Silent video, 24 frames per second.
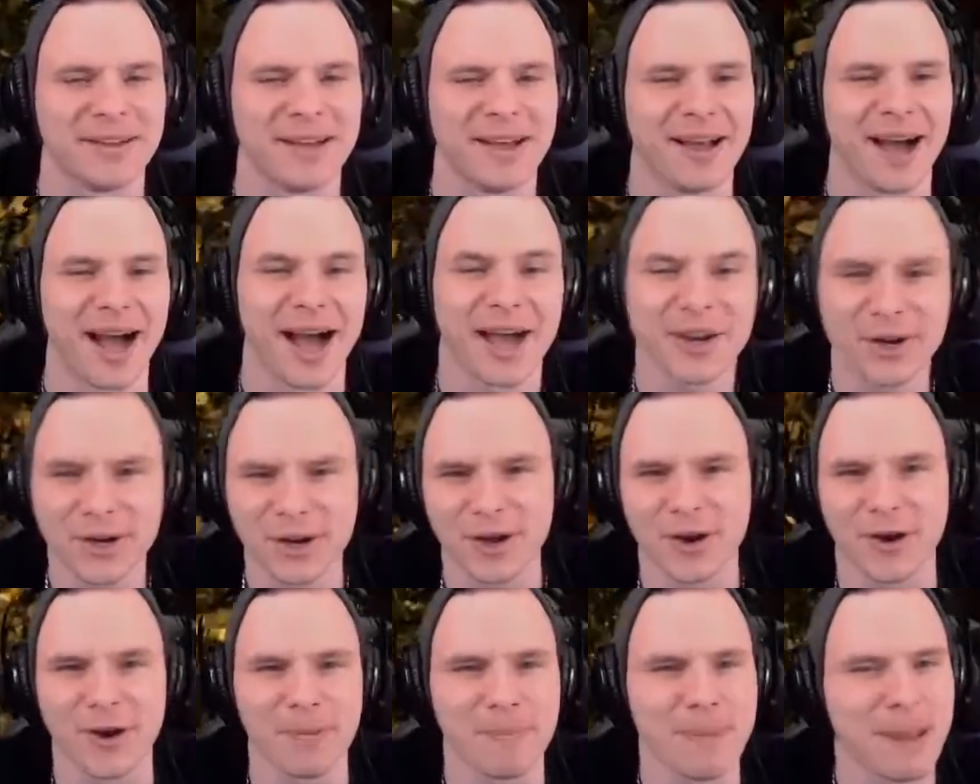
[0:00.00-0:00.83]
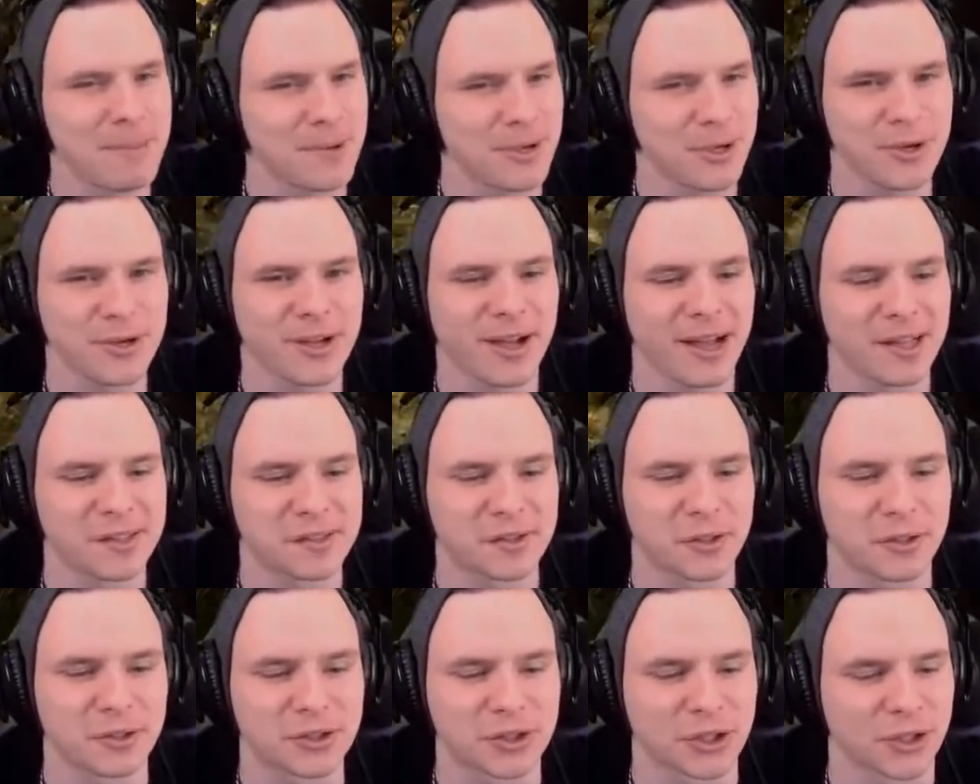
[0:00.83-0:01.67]
I don't know, maybe you guys do
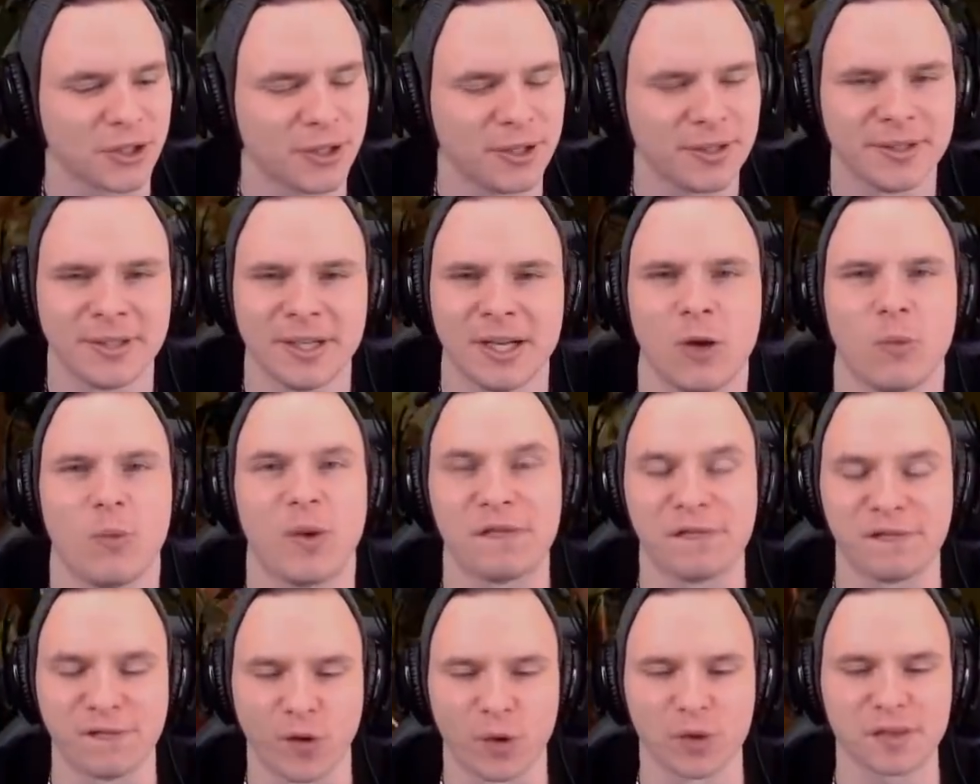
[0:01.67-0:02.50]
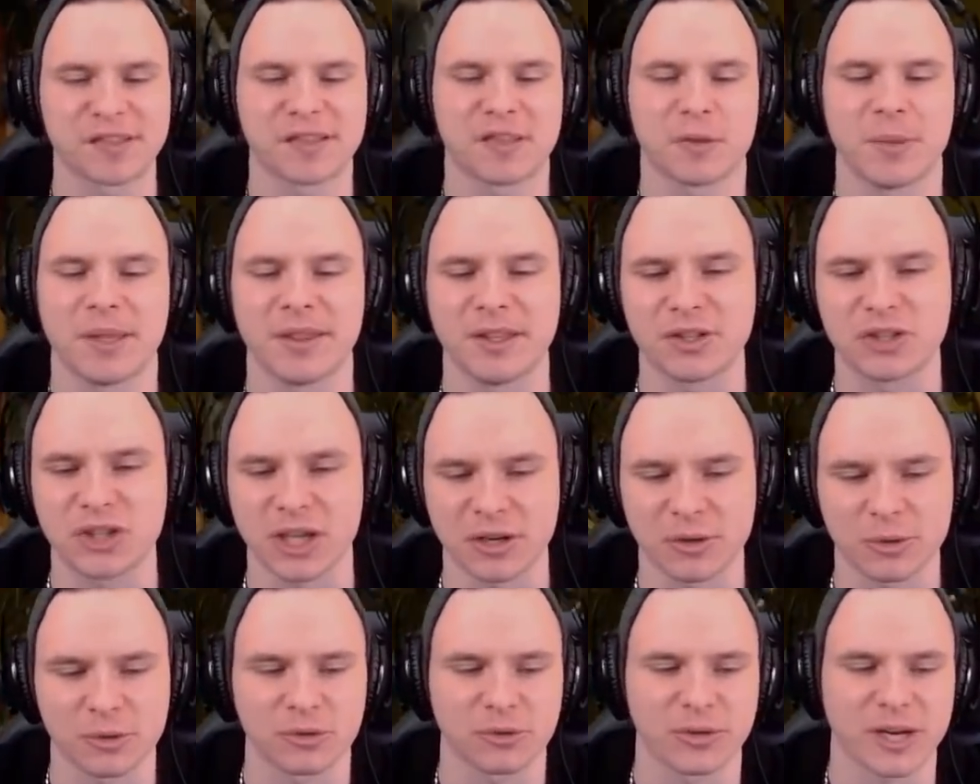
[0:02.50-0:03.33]
too. We forced them in the
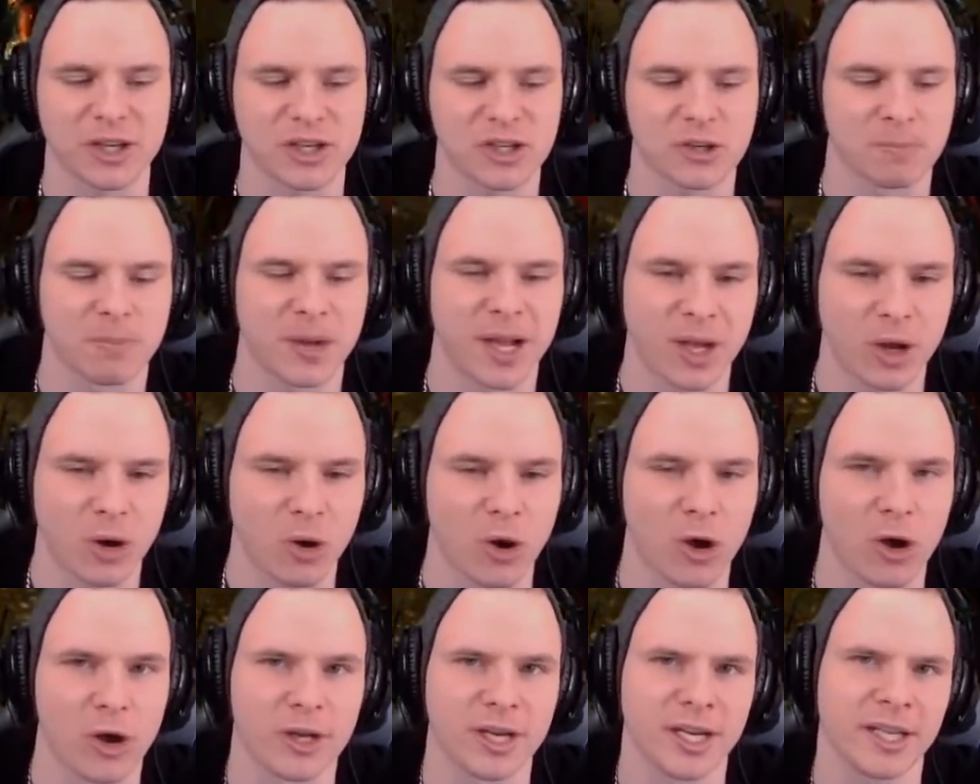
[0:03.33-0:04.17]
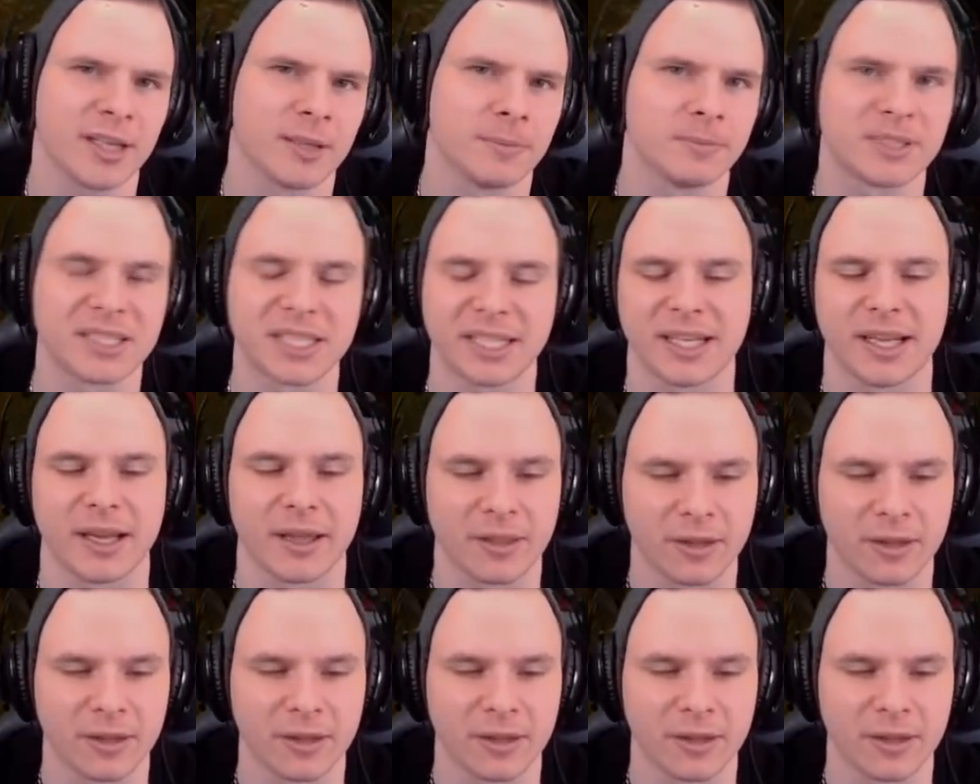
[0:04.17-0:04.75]
general direction by herding them together,